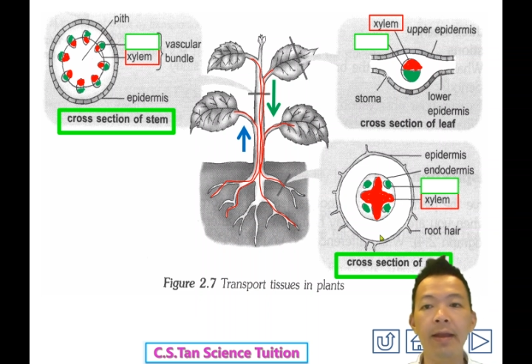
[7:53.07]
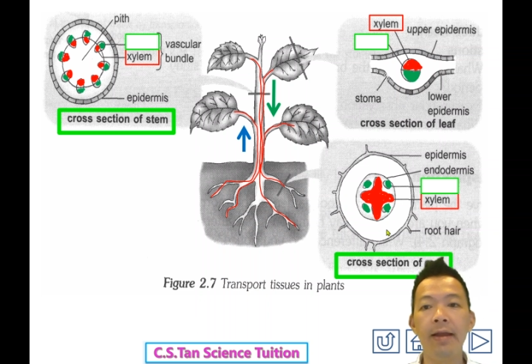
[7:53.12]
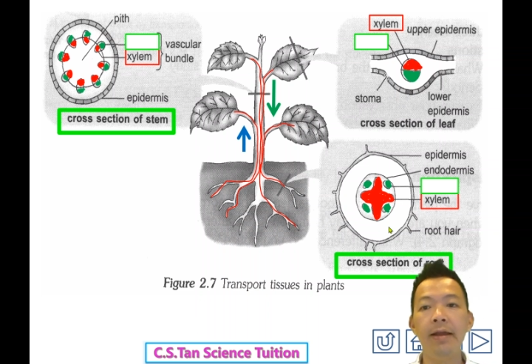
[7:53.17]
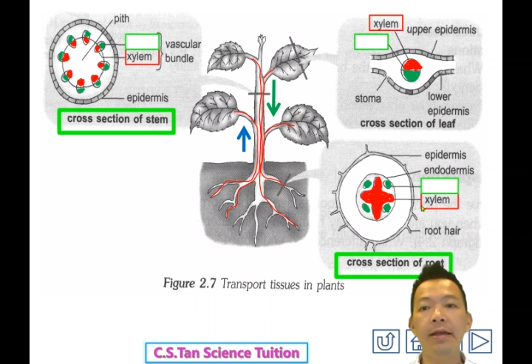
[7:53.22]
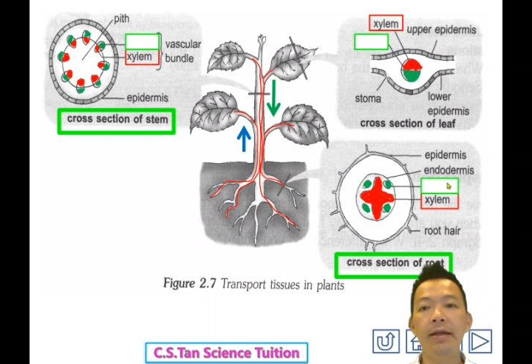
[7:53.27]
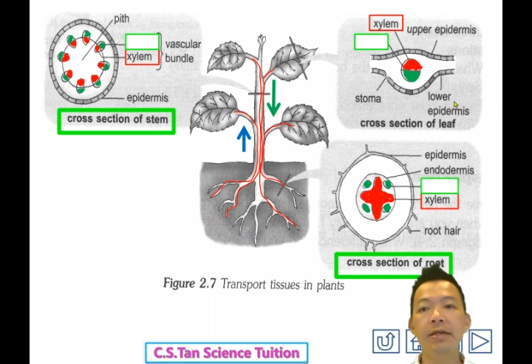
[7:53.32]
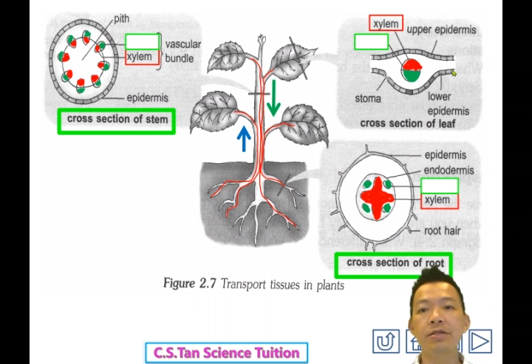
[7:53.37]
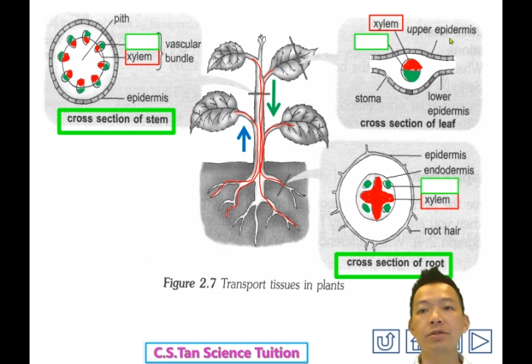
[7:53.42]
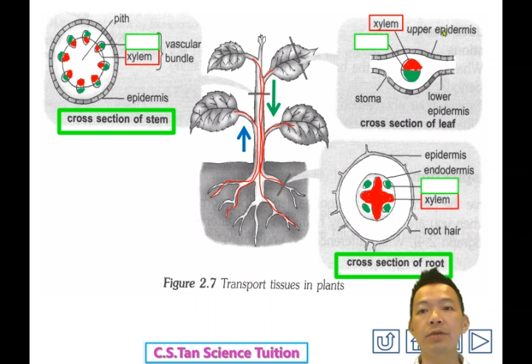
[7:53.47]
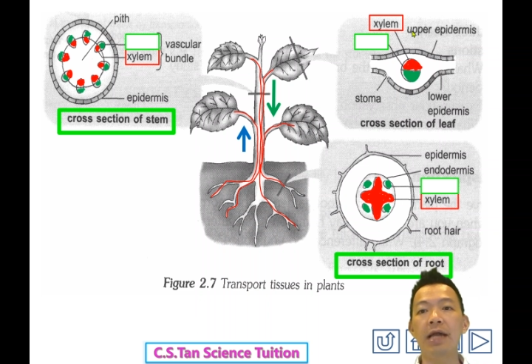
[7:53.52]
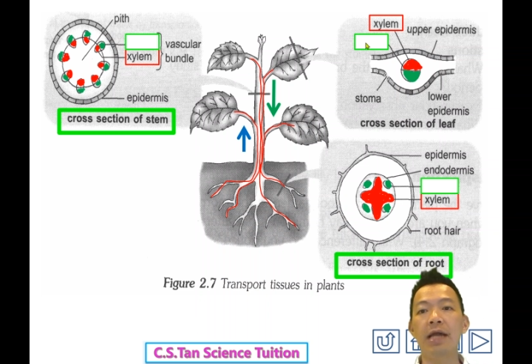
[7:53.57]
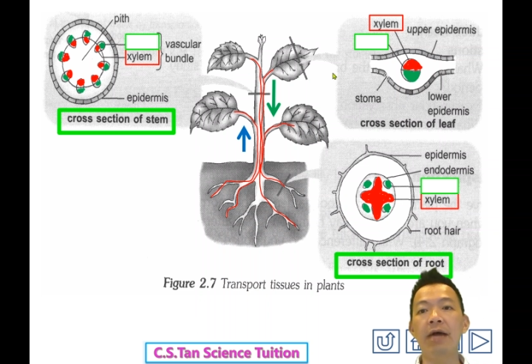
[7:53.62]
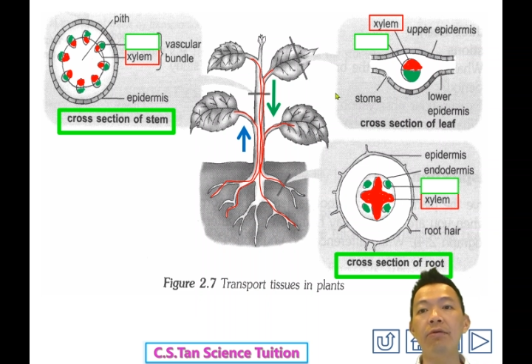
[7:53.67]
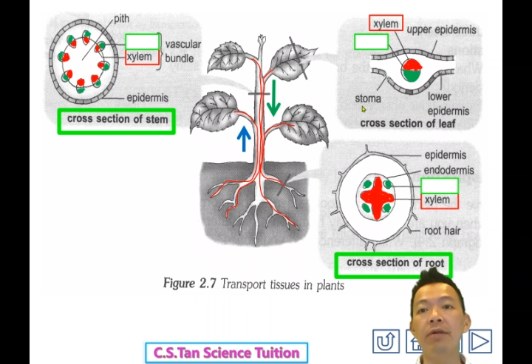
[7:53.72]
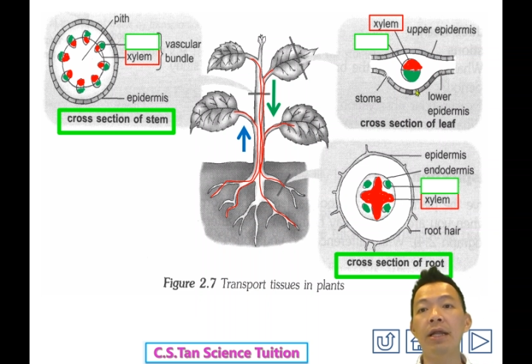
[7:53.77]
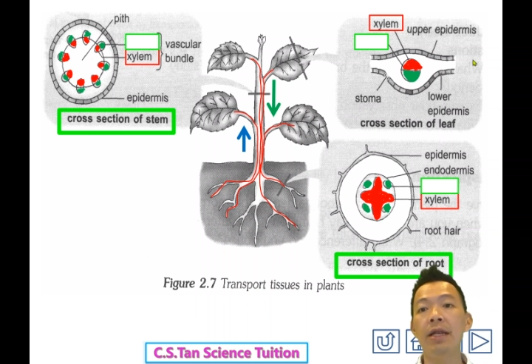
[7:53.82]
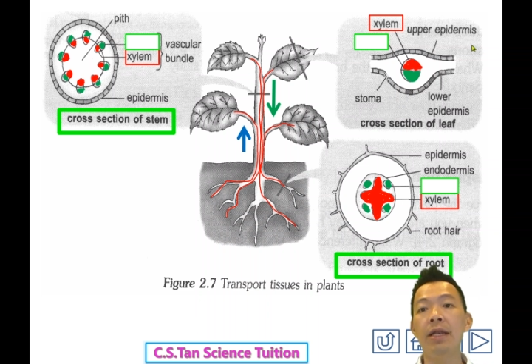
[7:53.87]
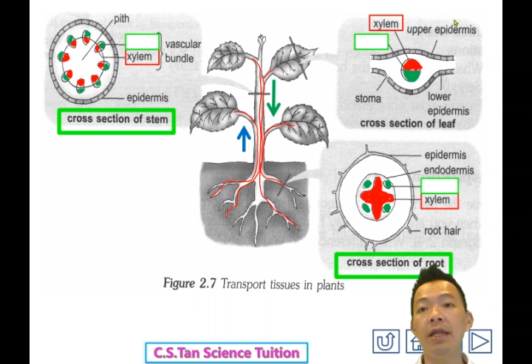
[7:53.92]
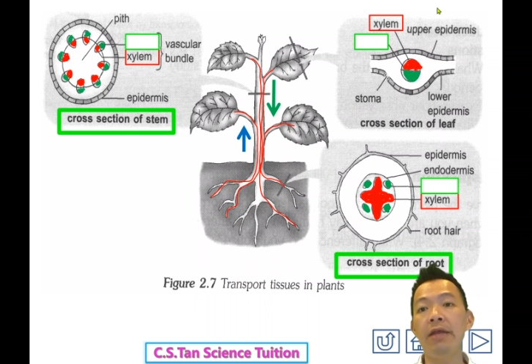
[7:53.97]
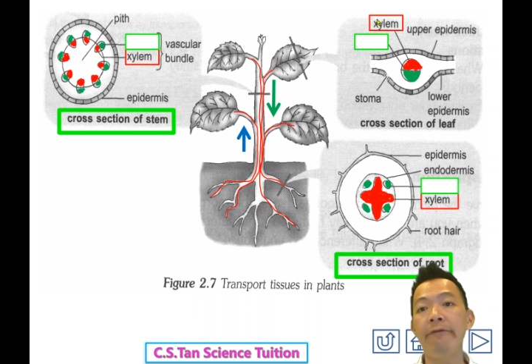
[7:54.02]
So now
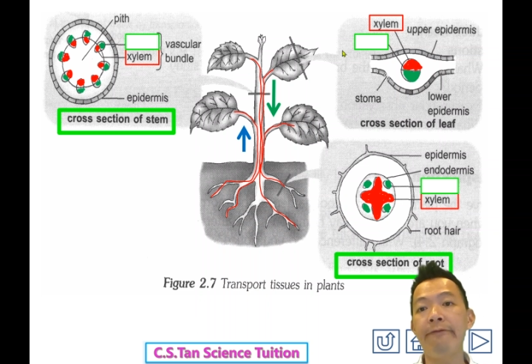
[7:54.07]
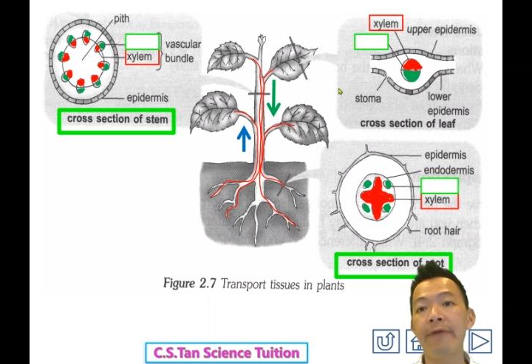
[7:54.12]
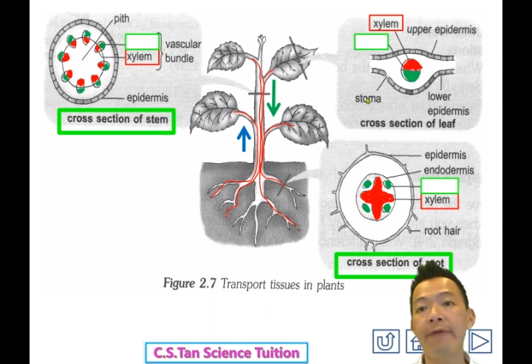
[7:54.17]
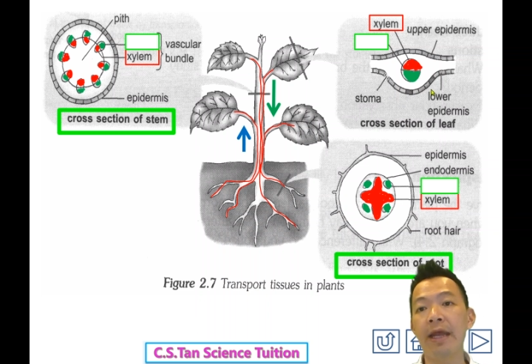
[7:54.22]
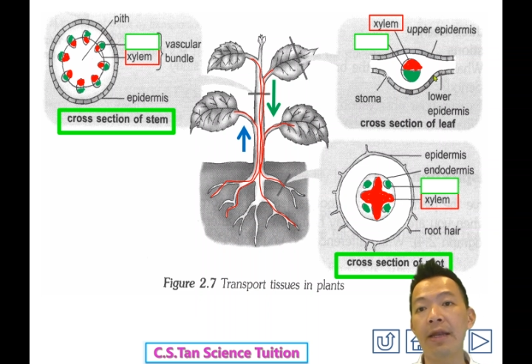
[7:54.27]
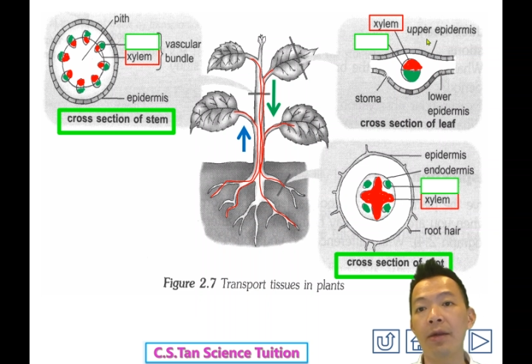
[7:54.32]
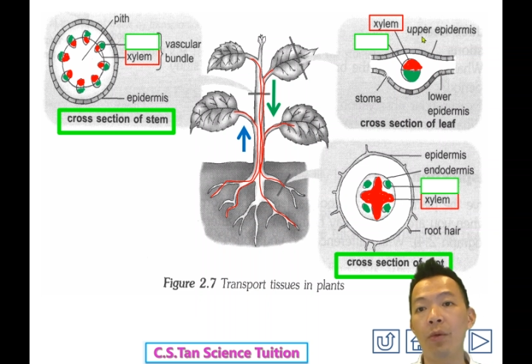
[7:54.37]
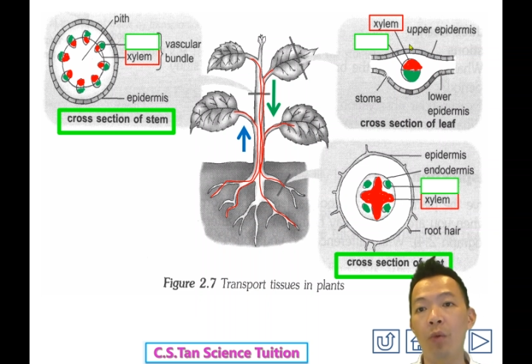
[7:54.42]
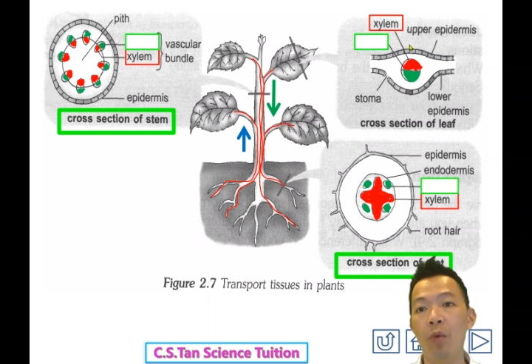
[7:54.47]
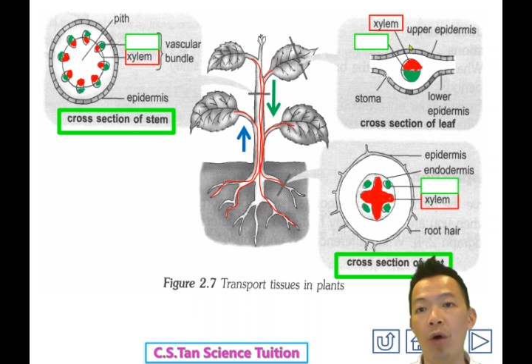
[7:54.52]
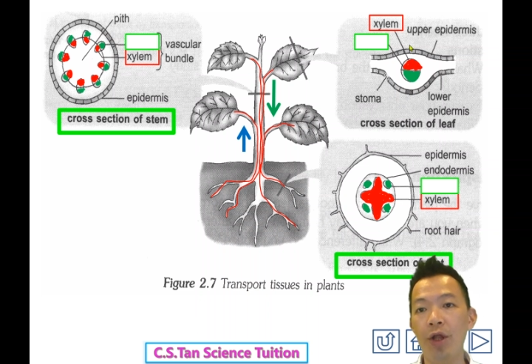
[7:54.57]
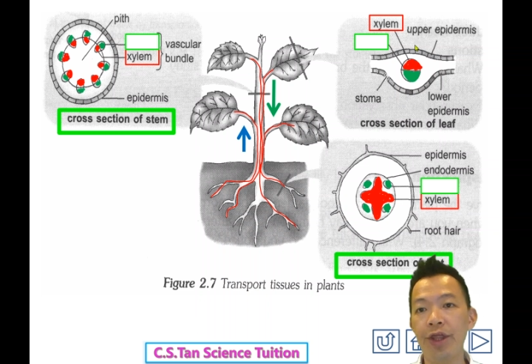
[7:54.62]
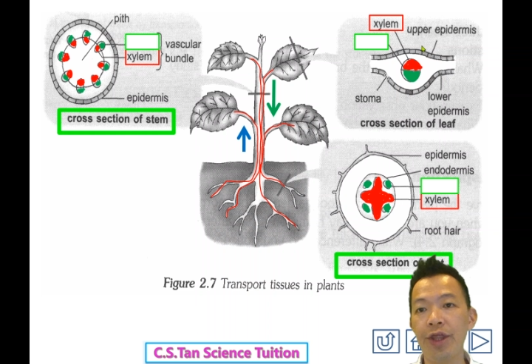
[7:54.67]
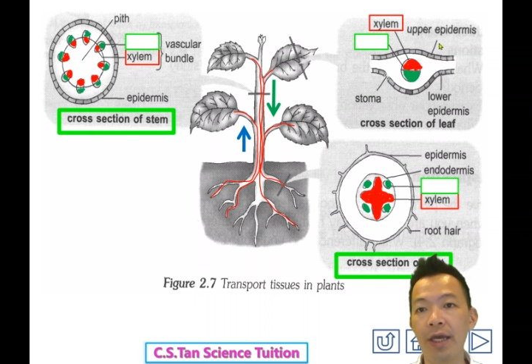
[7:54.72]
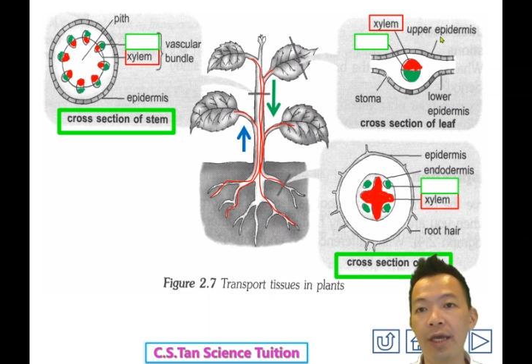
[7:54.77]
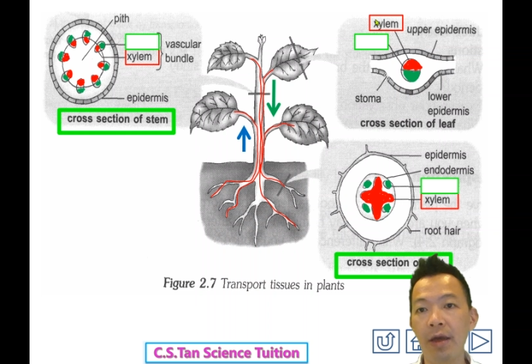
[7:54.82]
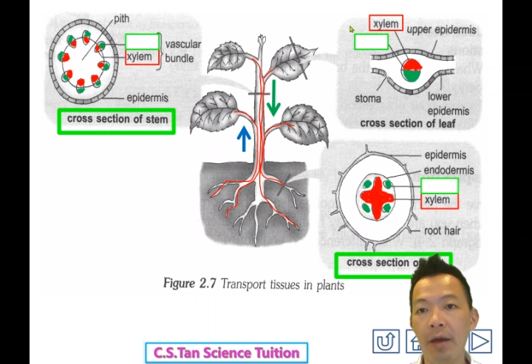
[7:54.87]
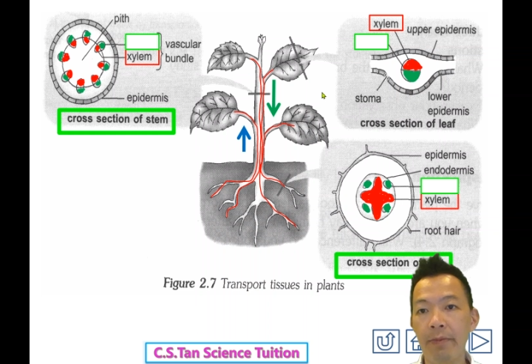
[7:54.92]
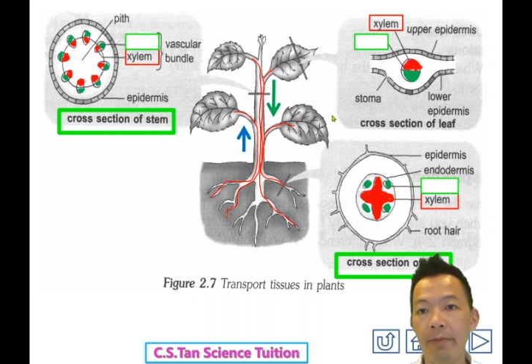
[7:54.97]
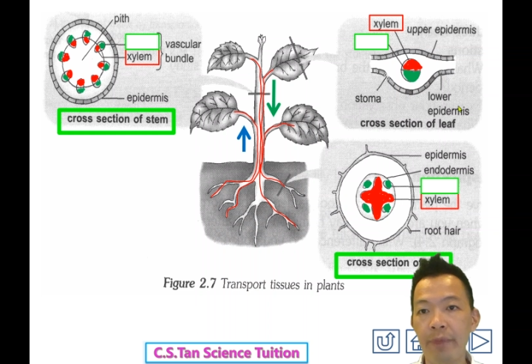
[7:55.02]
the leaf gets the
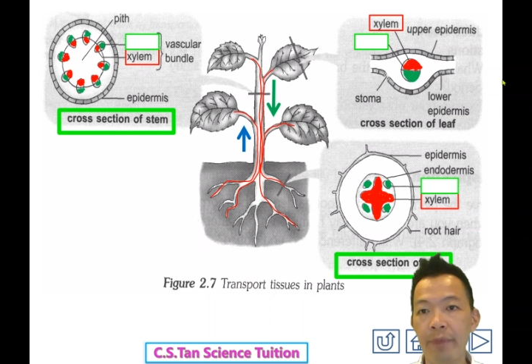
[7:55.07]
water,